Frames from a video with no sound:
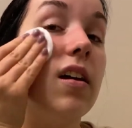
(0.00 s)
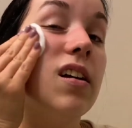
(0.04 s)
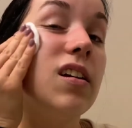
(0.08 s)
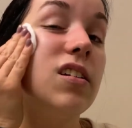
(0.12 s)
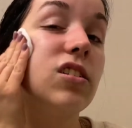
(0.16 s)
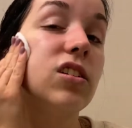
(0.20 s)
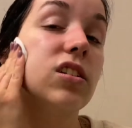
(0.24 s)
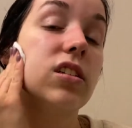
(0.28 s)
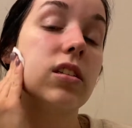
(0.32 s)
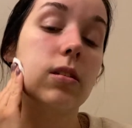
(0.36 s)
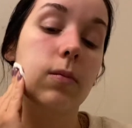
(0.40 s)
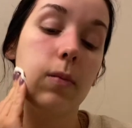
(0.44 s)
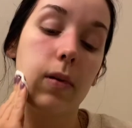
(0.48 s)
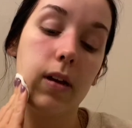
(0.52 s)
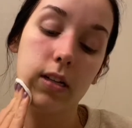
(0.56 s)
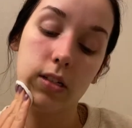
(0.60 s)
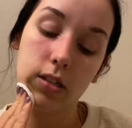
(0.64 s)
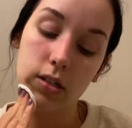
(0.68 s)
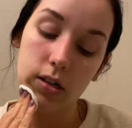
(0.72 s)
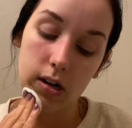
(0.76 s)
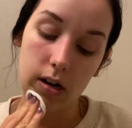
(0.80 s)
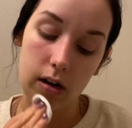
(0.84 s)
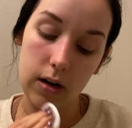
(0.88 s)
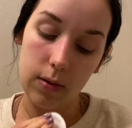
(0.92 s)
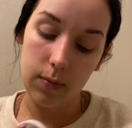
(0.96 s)
just to make
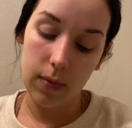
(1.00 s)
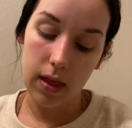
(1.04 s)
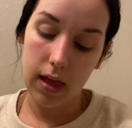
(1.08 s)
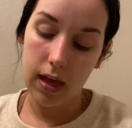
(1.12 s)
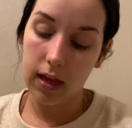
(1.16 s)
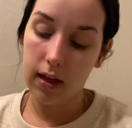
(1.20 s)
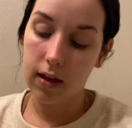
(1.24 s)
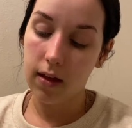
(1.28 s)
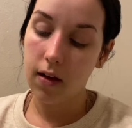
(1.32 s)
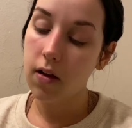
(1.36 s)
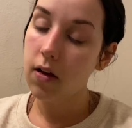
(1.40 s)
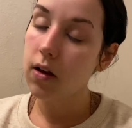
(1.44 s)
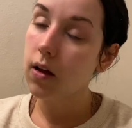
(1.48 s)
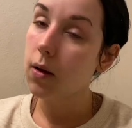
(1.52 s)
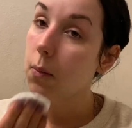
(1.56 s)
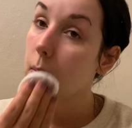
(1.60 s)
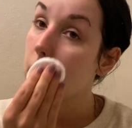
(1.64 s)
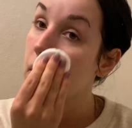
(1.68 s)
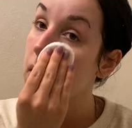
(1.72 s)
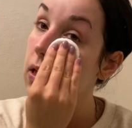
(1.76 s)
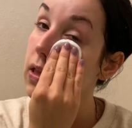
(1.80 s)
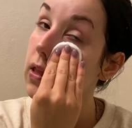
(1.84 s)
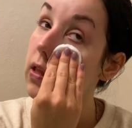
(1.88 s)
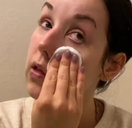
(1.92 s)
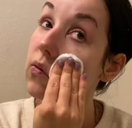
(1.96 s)
sure I'm like
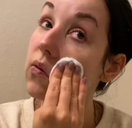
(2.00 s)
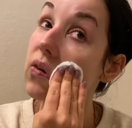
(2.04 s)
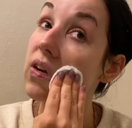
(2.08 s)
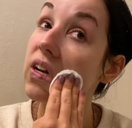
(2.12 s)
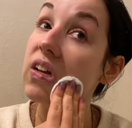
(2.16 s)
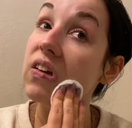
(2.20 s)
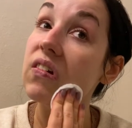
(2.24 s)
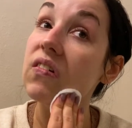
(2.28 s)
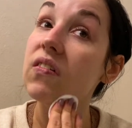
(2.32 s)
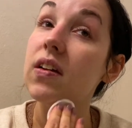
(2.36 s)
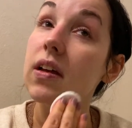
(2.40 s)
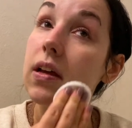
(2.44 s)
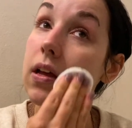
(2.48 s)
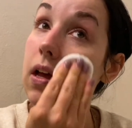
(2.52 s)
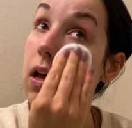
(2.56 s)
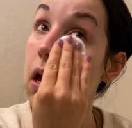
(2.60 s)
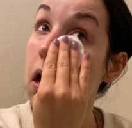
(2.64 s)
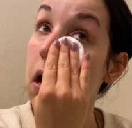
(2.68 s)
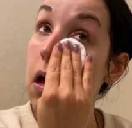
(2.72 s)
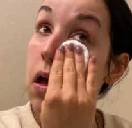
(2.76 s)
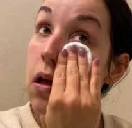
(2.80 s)
completely rid of it.